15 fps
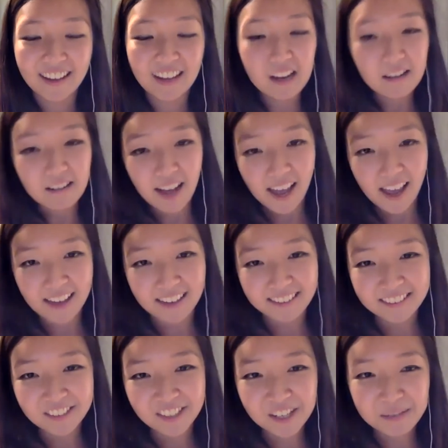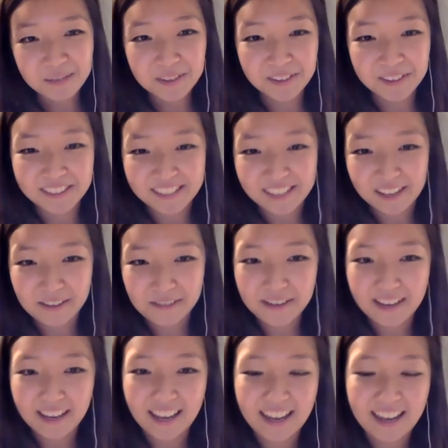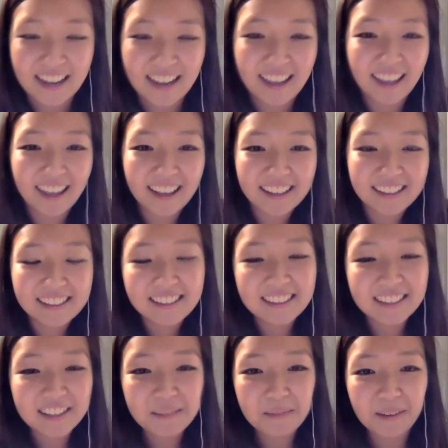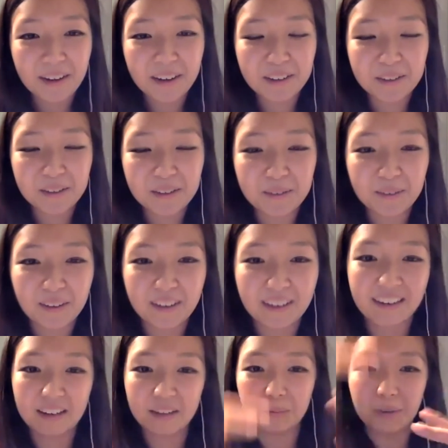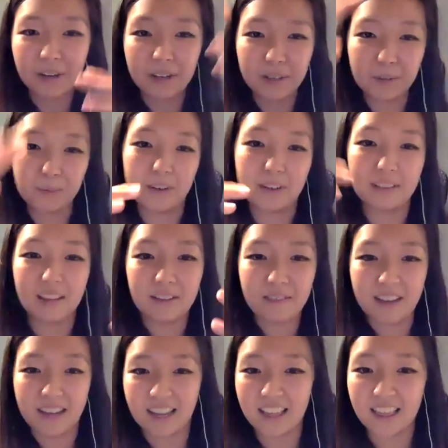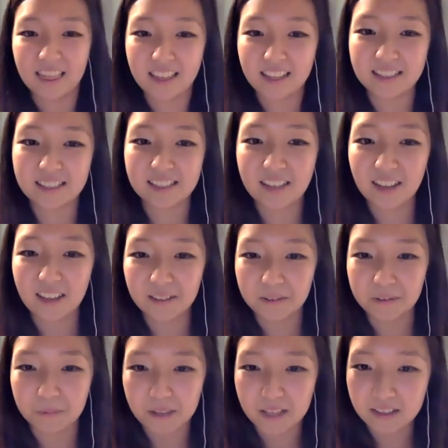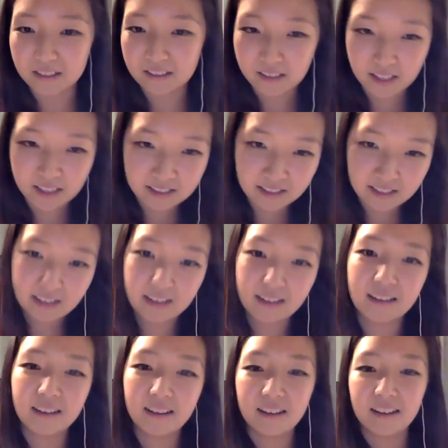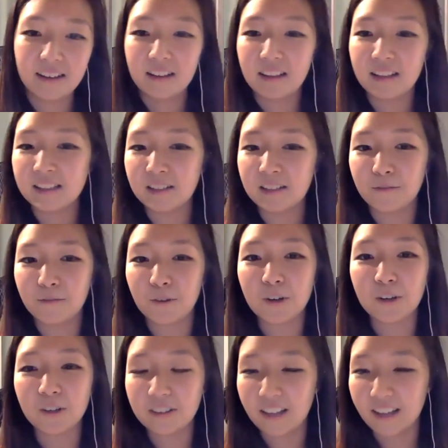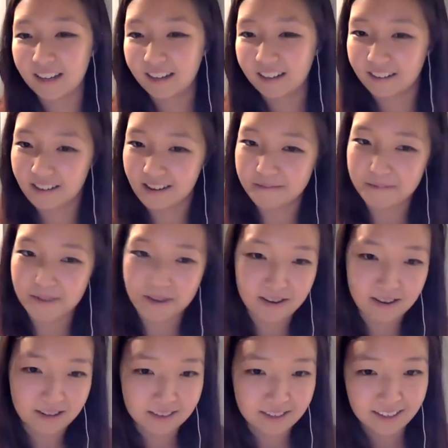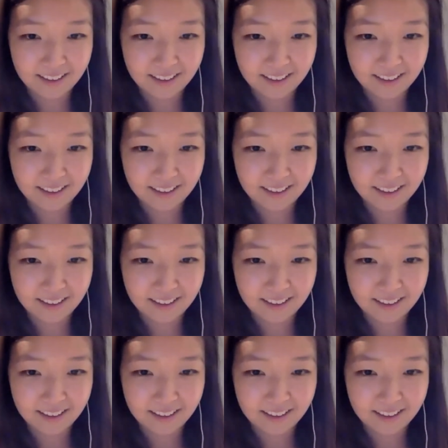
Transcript: go ahead check in with yourself again and see where you are where you were living in this color wheel that's in a that's in a vertical line on our computers